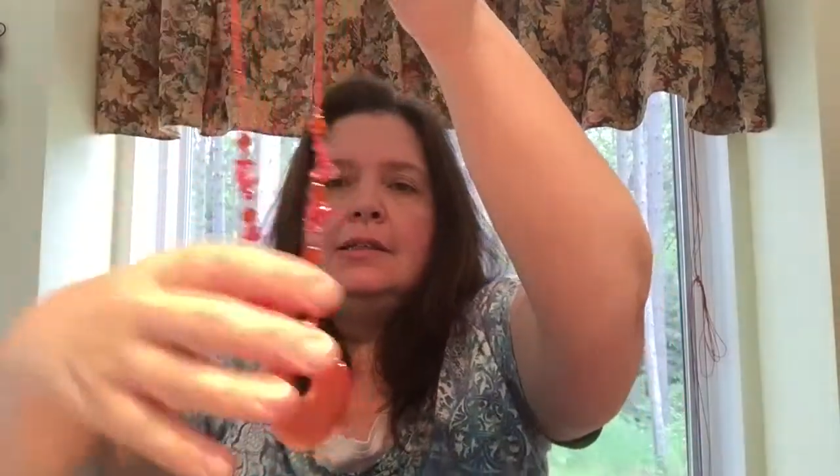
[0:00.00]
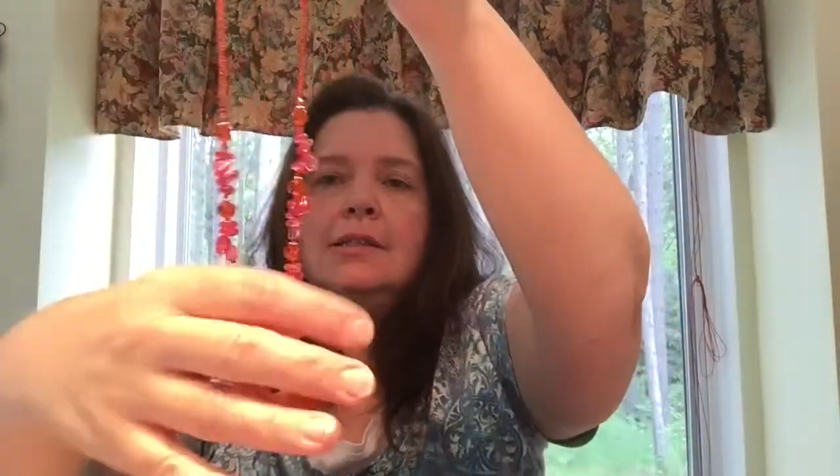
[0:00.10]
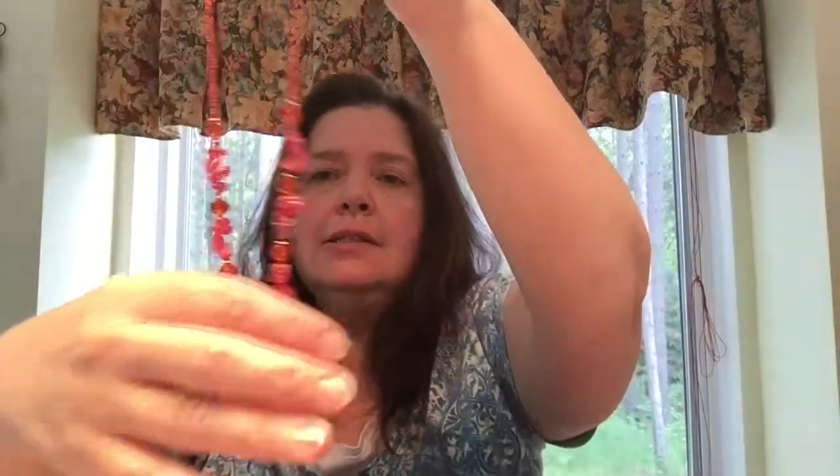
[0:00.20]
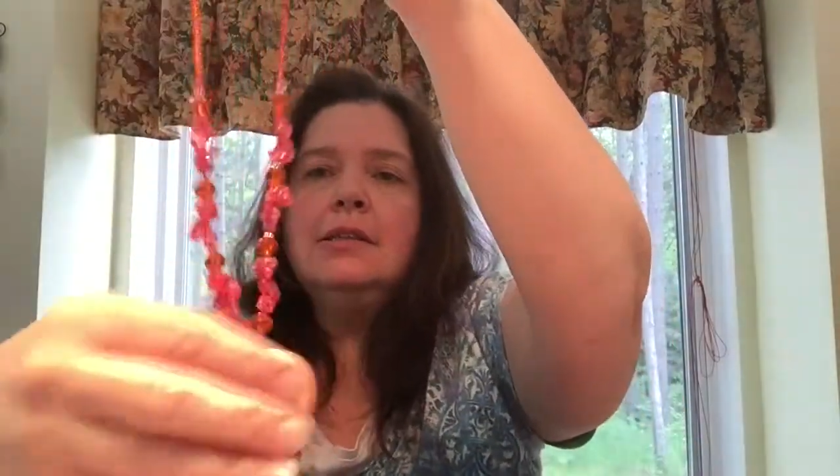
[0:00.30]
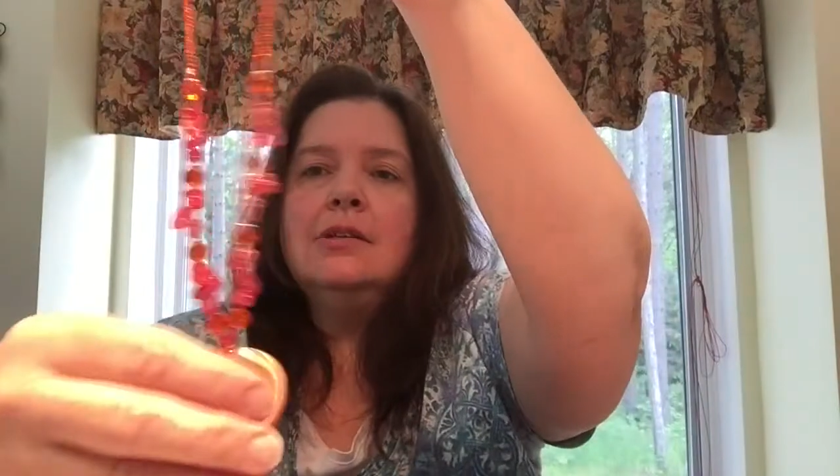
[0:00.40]
it's
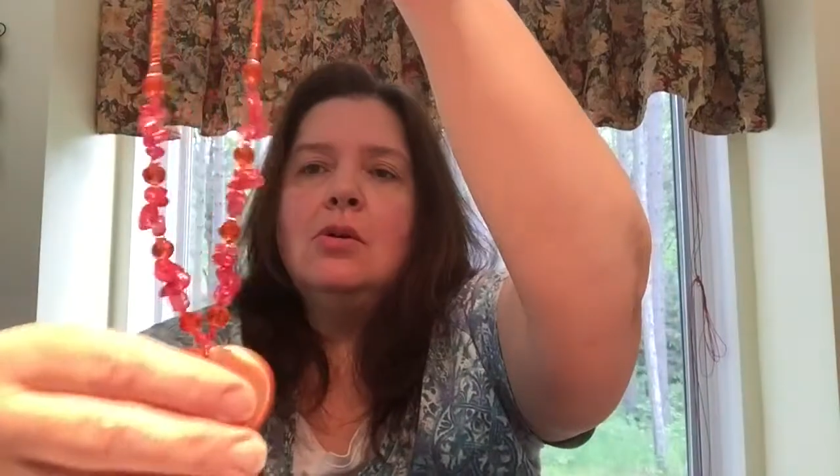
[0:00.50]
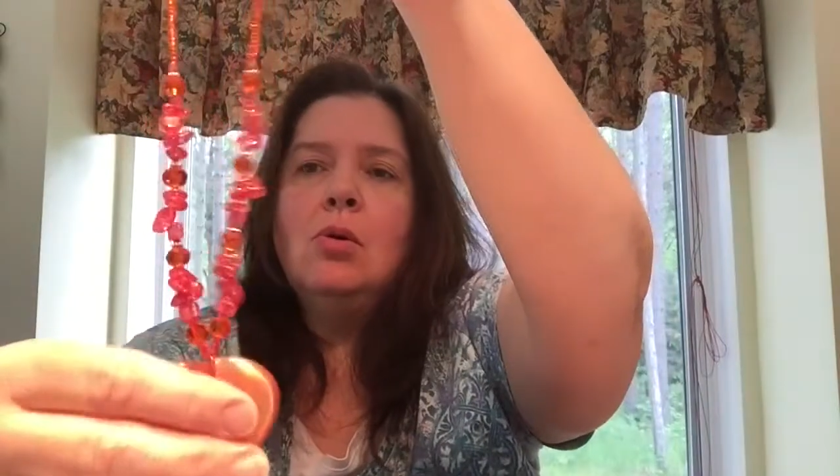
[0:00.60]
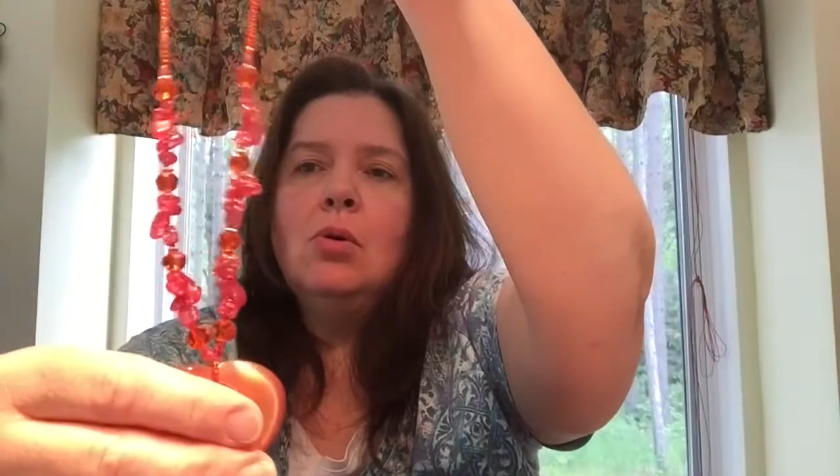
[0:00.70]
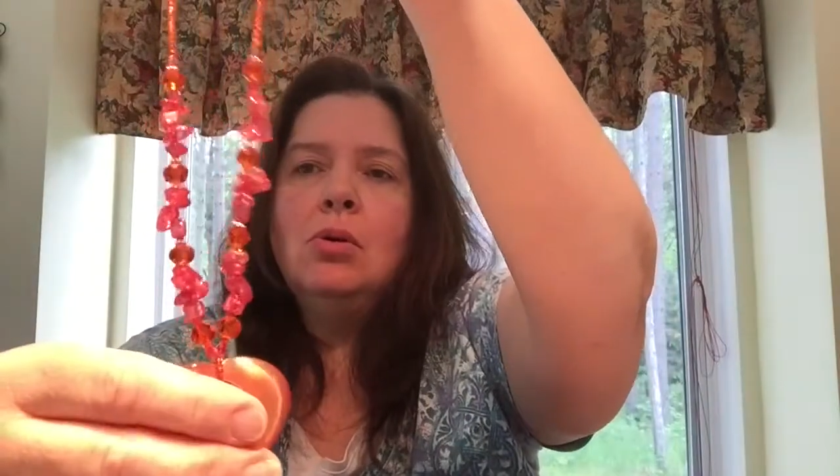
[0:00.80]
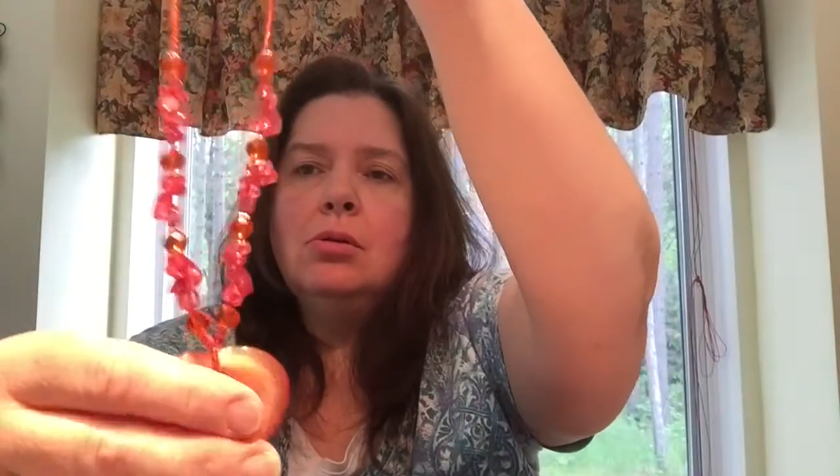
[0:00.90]
in the
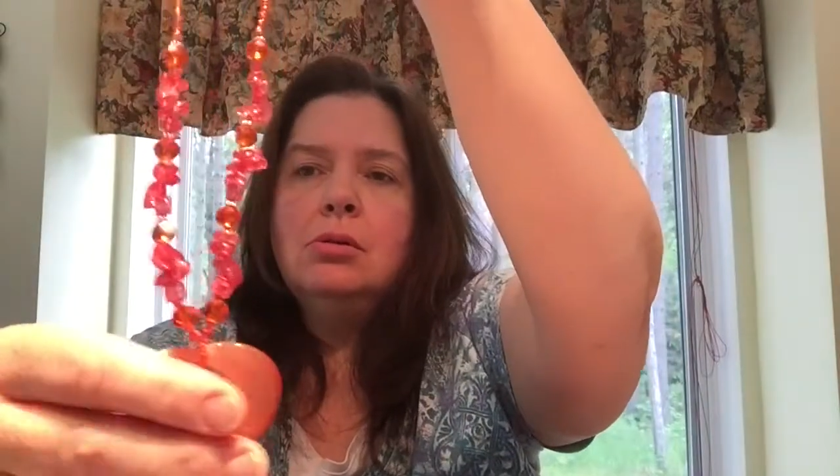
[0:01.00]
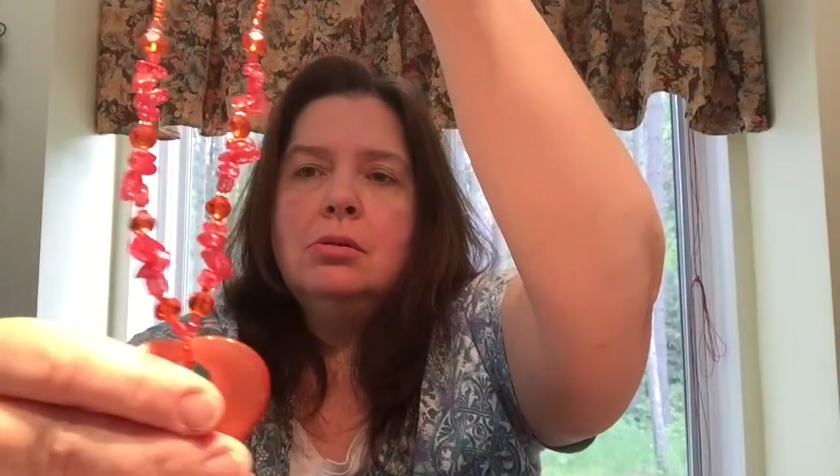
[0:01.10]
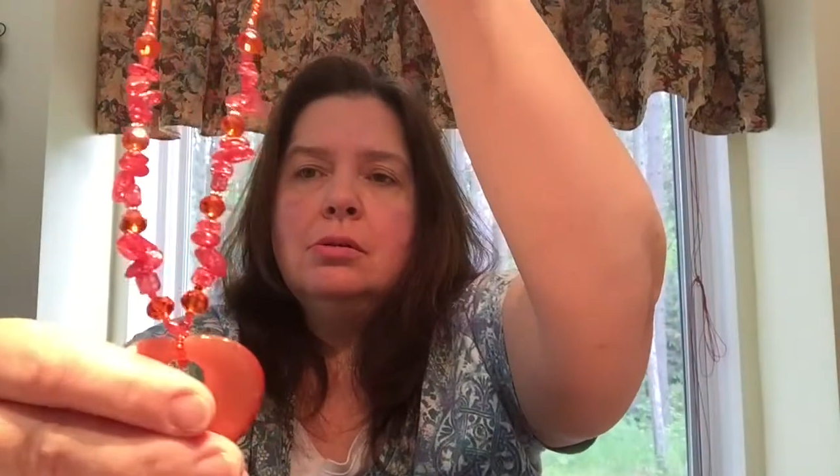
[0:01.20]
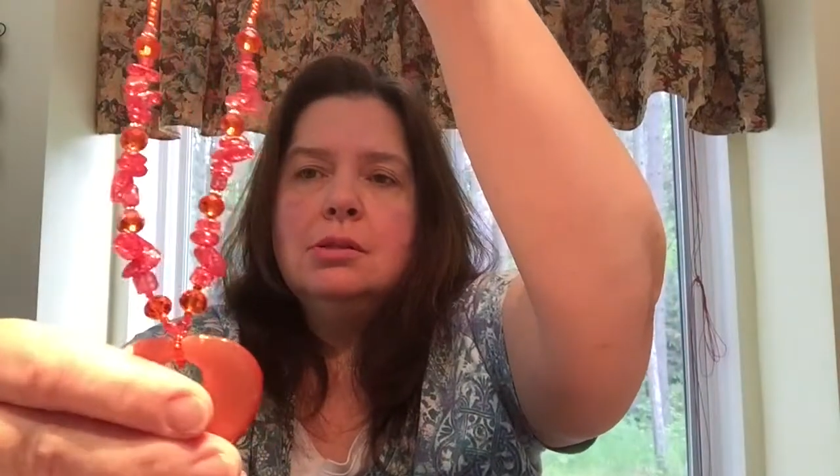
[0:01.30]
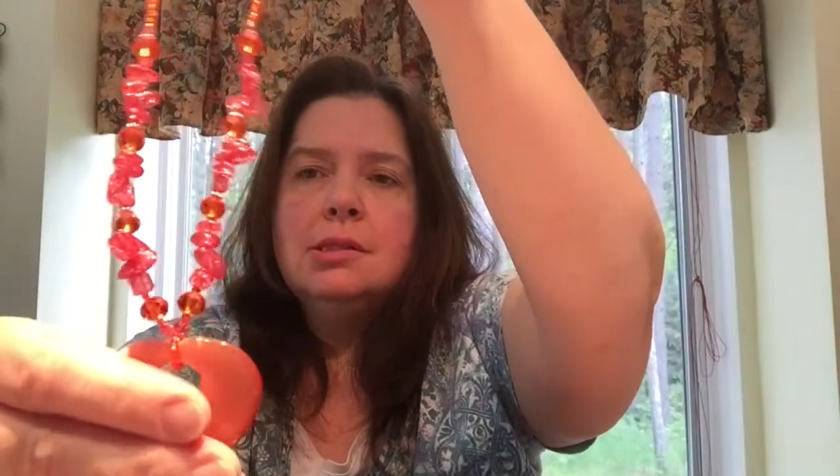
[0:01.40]

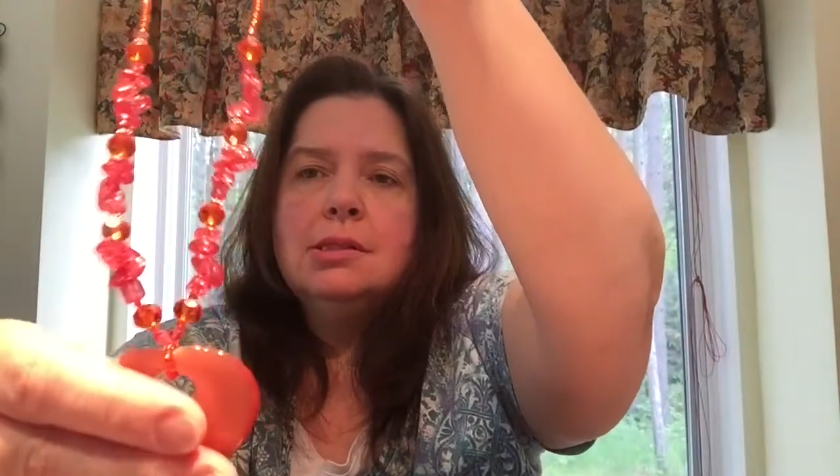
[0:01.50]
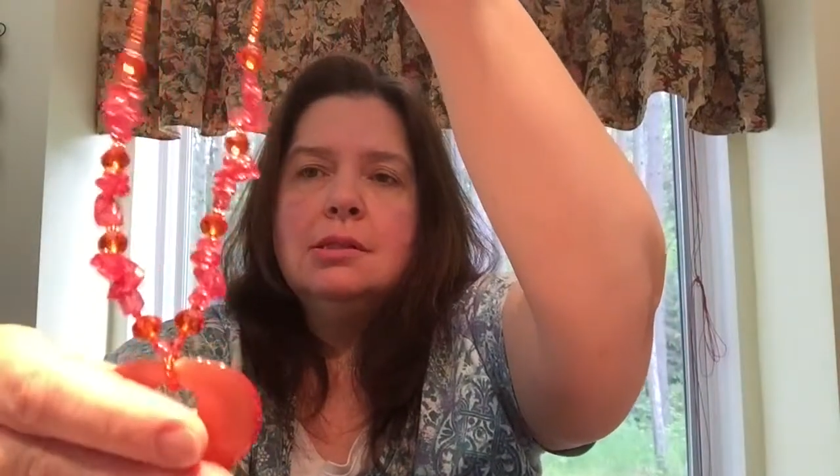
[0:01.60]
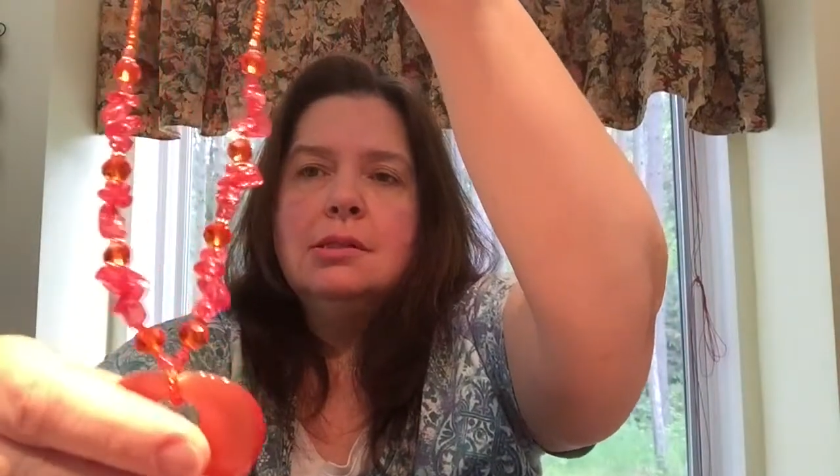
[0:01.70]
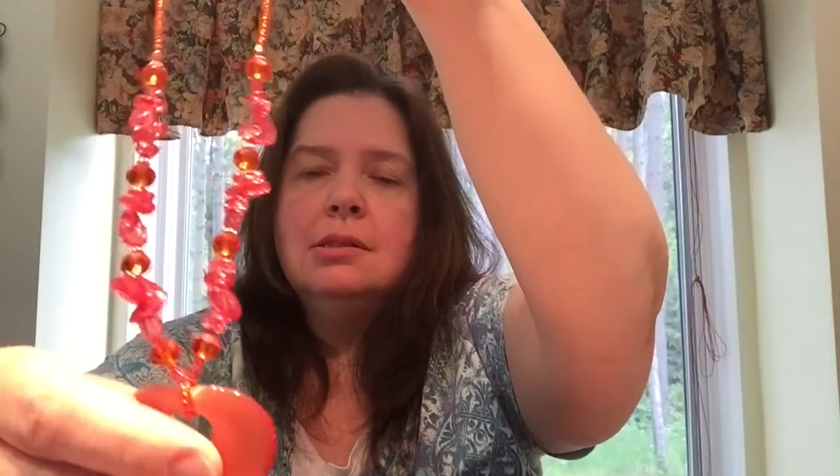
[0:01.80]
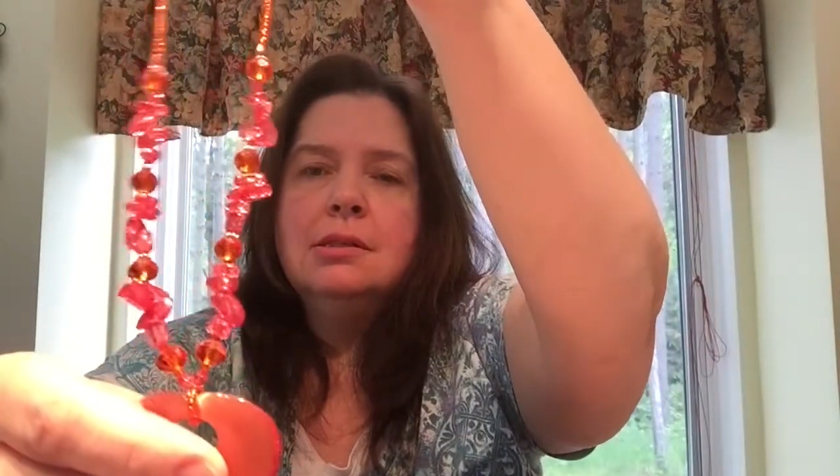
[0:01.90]
corals,